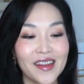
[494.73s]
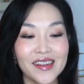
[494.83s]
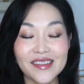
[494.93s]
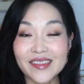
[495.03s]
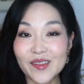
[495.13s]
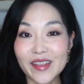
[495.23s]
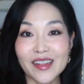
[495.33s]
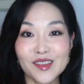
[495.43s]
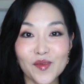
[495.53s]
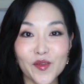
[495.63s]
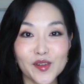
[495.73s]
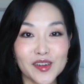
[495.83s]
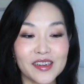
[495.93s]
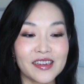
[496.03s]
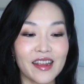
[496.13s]
So that's it for
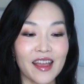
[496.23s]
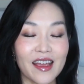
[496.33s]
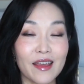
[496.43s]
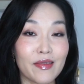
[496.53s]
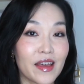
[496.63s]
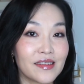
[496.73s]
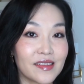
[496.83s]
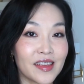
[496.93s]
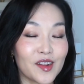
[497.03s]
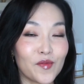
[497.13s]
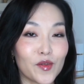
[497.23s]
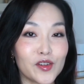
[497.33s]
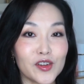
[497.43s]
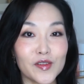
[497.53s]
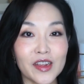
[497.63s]
today. Thanks again for
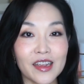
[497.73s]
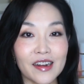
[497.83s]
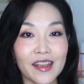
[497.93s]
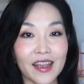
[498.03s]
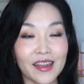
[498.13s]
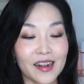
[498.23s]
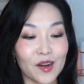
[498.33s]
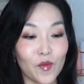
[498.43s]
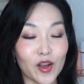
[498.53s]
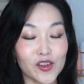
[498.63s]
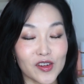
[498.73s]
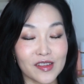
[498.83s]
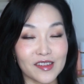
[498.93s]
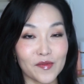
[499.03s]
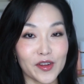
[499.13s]
tuning in again and watching
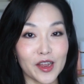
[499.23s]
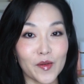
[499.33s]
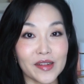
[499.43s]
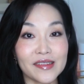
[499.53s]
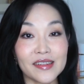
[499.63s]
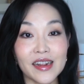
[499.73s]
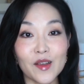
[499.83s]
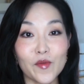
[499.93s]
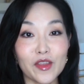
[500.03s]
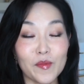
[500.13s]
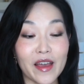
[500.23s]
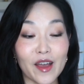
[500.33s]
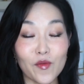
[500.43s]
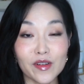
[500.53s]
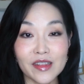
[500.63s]
this video and staying with me. I
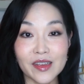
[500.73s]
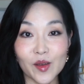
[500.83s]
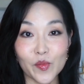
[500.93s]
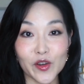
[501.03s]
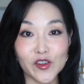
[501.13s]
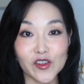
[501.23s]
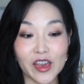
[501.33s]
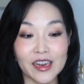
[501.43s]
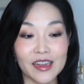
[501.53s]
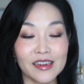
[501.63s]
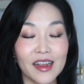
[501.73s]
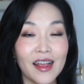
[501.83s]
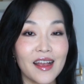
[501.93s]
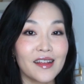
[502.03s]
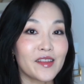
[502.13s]
really appreciate it.
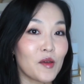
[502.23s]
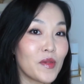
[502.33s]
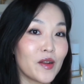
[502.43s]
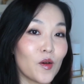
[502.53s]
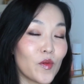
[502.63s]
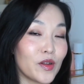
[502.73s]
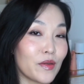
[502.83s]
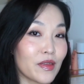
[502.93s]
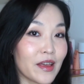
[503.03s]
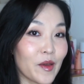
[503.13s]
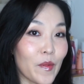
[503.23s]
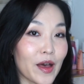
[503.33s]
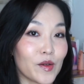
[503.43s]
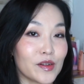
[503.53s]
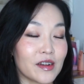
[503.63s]
Let me know what you think
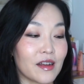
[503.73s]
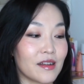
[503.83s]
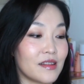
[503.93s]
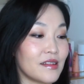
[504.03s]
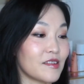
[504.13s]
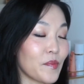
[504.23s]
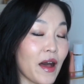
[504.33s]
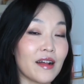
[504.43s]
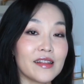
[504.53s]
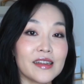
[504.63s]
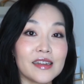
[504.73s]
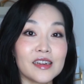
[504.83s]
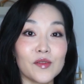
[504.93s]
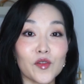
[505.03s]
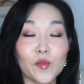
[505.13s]
about this palette.
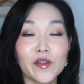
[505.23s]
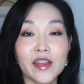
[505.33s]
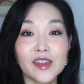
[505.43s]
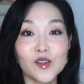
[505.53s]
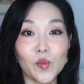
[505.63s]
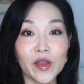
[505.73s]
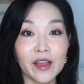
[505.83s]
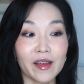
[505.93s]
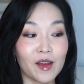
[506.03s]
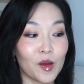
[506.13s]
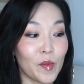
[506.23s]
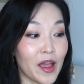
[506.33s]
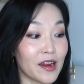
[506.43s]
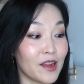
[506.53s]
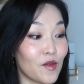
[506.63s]
If you're planning to pick up
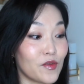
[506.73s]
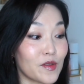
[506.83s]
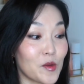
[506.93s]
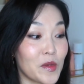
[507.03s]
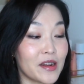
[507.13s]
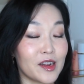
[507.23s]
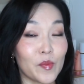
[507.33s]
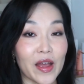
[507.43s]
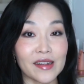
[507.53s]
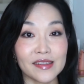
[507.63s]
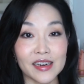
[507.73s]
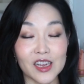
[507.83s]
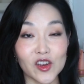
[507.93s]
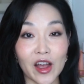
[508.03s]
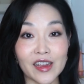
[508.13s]
any of the limited
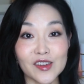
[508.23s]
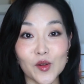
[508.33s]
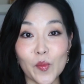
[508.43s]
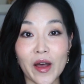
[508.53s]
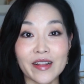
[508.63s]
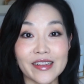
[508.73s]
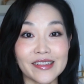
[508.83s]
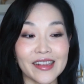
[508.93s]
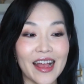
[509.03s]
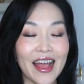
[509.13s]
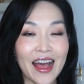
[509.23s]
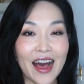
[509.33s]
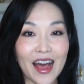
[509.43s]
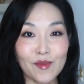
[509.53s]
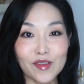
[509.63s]
Backstage eyeshadow palettes,
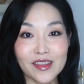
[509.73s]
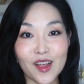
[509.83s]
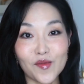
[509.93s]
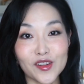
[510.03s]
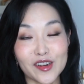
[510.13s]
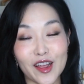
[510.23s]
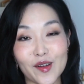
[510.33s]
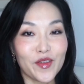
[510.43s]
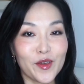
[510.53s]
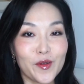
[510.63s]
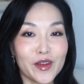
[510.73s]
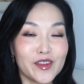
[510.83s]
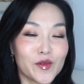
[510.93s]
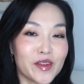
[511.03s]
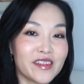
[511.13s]
I would love to know. If you
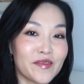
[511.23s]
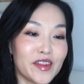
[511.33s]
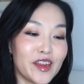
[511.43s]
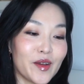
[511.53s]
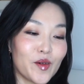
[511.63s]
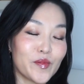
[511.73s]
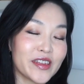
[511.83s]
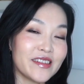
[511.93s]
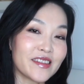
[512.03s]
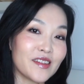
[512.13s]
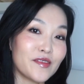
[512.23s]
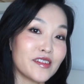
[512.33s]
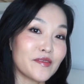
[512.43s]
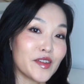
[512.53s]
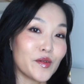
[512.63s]
enjoy this video, please give
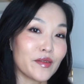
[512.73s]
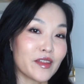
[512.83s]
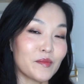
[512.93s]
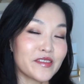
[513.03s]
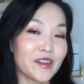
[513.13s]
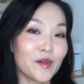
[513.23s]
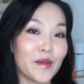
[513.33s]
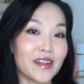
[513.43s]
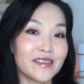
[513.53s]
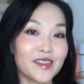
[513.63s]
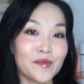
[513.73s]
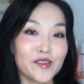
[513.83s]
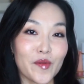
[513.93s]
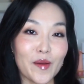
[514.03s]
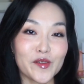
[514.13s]
this video a thumbs up and
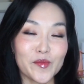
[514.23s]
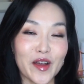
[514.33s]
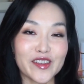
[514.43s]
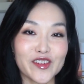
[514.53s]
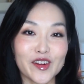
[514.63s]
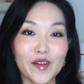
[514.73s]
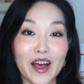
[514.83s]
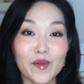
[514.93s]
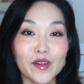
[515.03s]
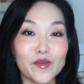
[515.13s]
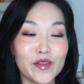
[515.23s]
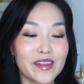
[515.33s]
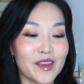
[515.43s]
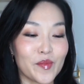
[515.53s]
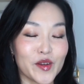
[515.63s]
subscribe to my channel. I would
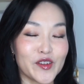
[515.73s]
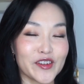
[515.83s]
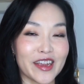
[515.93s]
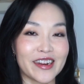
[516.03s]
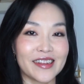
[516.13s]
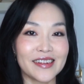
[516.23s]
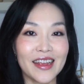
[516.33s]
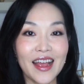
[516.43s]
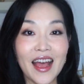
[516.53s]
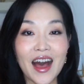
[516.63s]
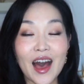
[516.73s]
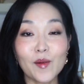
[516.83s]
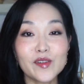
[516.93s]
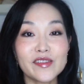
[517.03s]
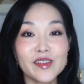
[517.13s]
really appreciate it. I
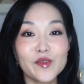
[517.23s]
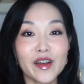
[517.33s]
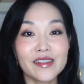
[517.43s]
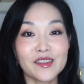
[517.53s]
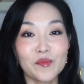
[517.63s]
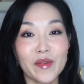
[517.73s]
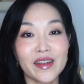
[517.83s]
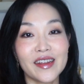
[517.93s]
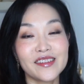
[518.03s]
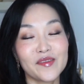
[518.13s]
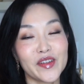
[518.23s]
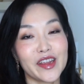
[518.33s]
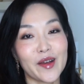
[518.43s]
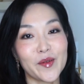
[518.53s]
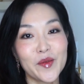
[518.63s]
hope to see you guys in my next
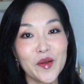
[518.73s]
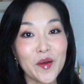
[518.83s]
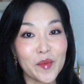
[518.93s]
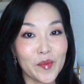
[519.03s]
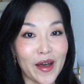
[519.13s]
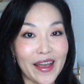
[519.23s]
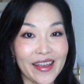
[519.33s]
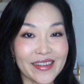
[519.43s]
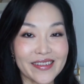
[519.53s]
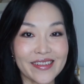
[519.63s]
video. Bye!